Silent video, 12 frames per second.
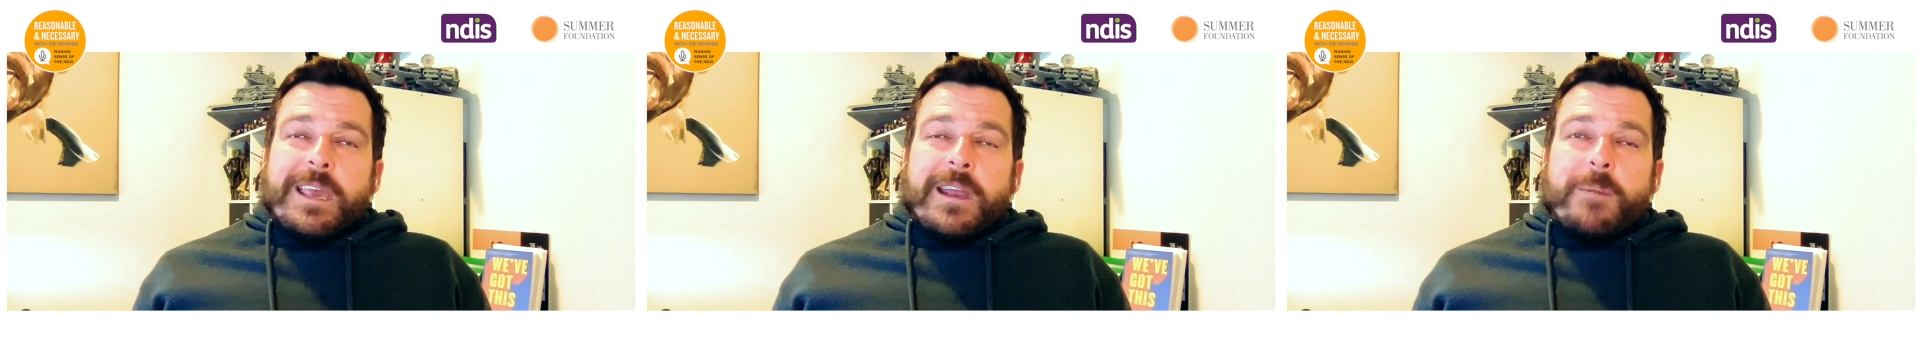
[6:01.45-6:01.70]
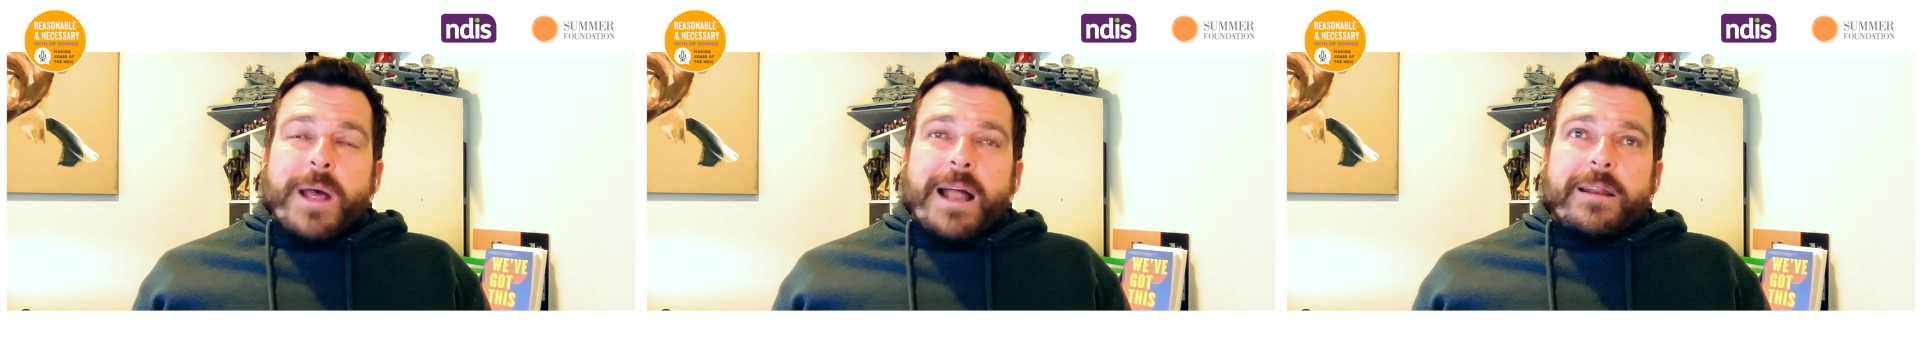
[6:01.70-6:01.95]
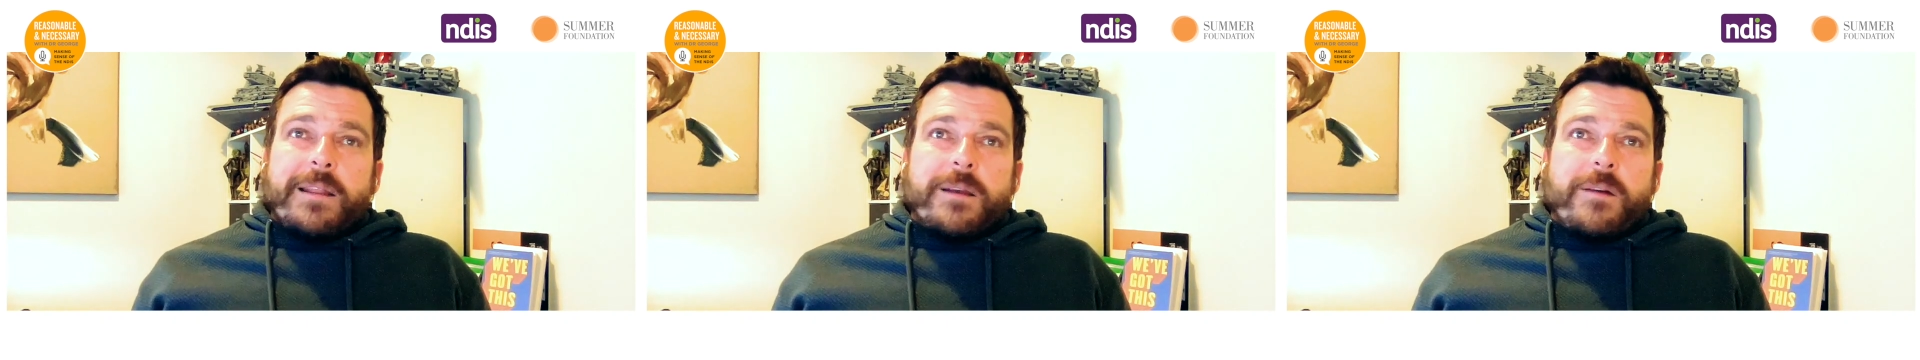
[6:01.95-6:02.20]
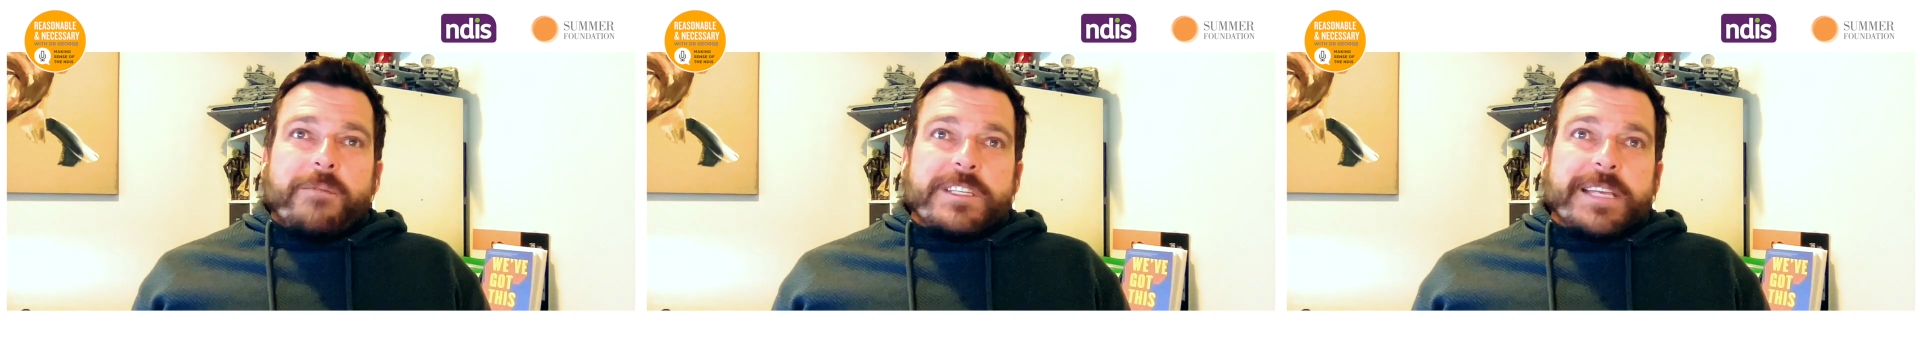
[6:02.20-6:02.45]
and a part of the
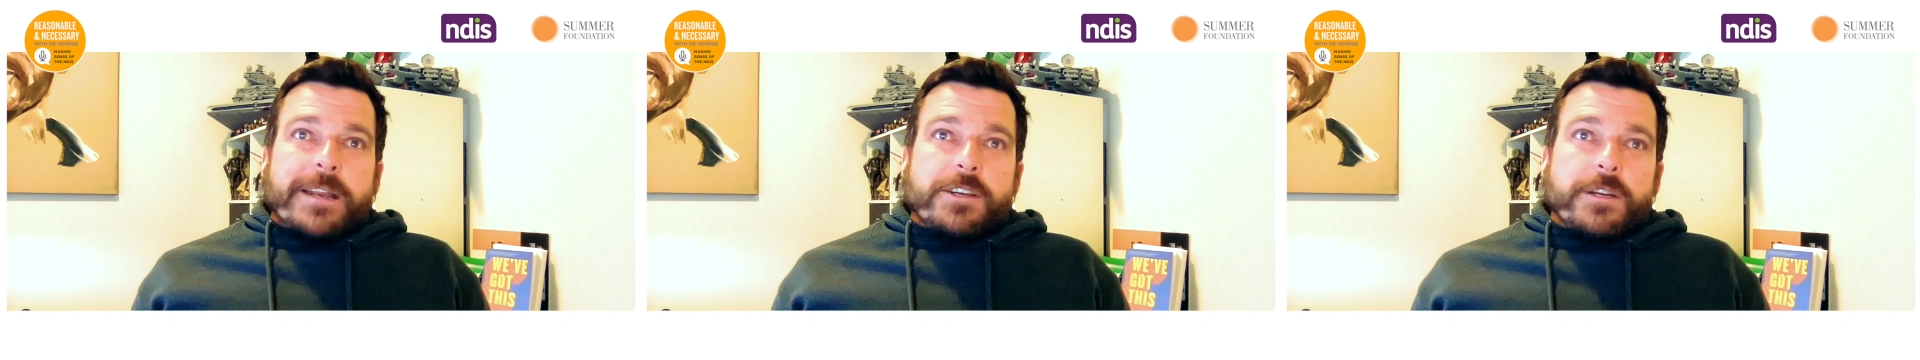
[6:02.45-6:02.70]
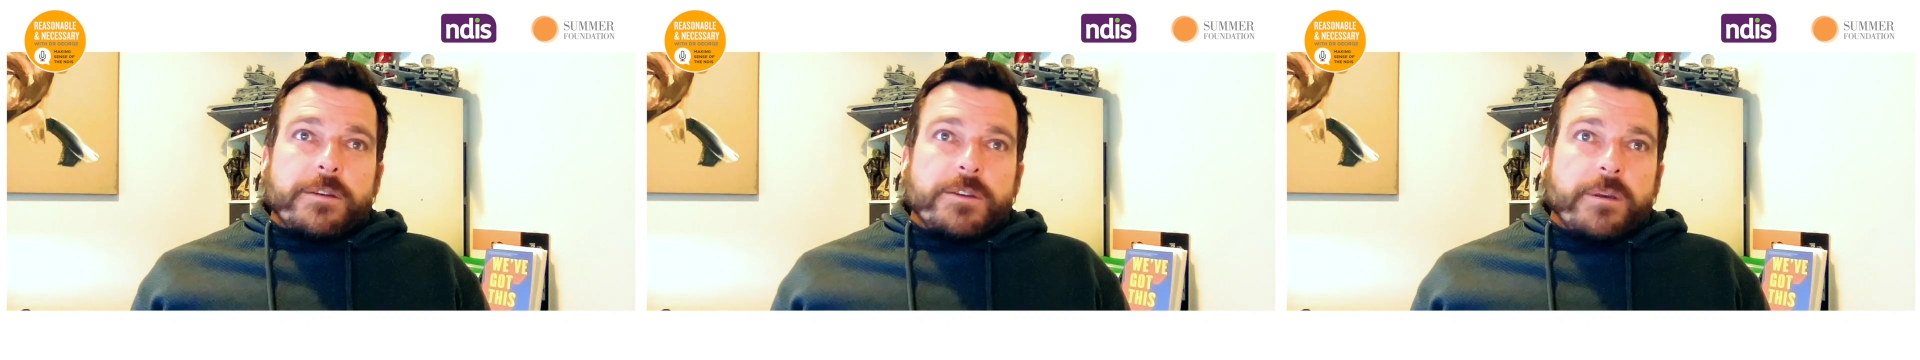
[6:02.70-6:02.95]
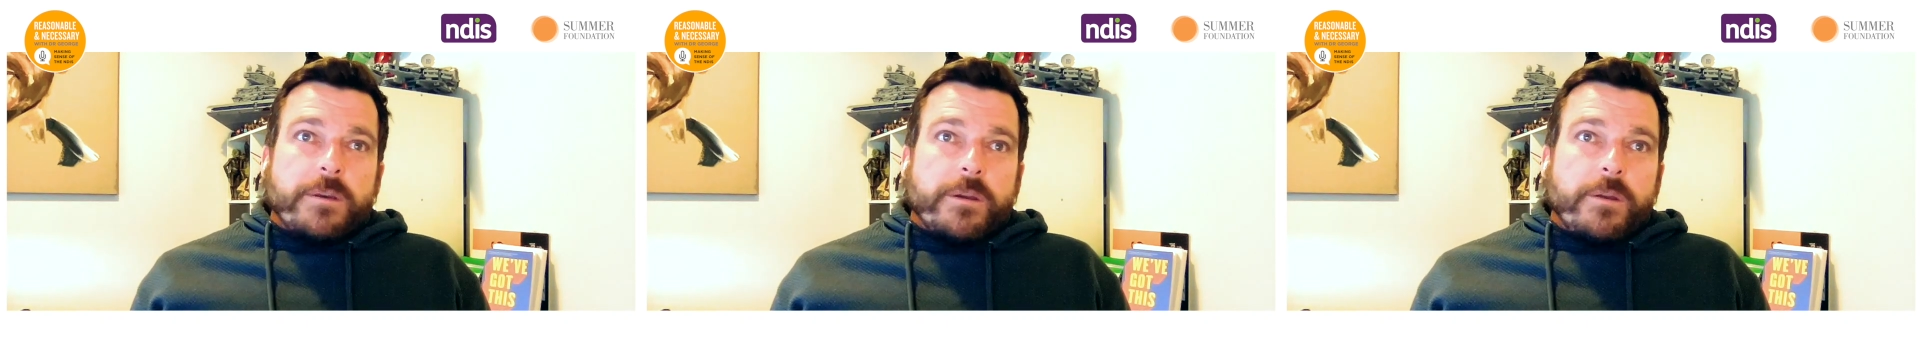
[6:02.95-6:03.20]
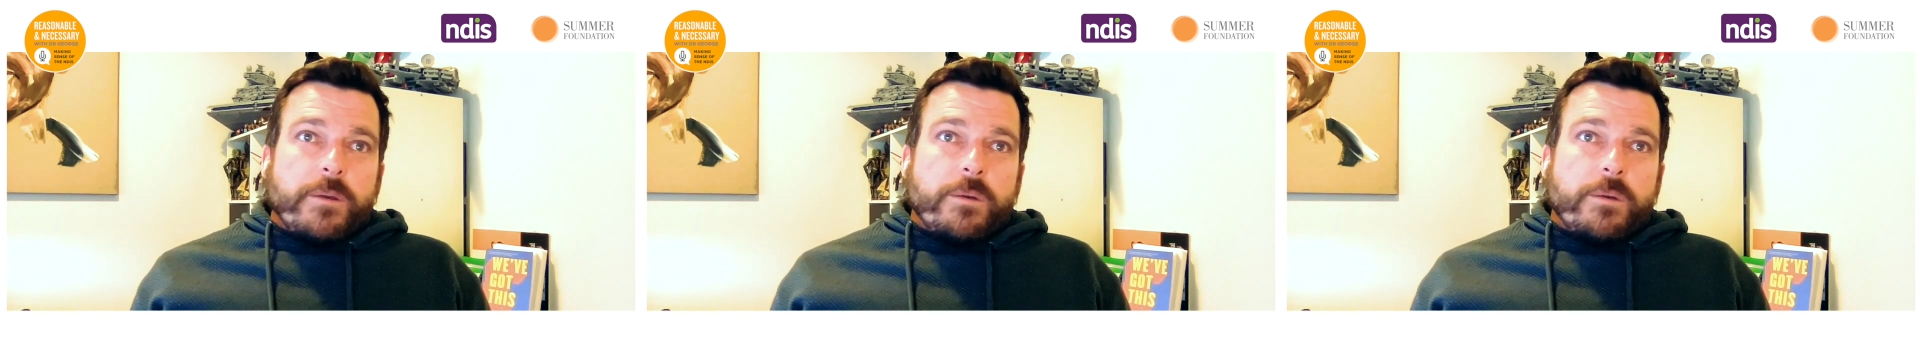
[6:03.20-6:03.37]
conversation to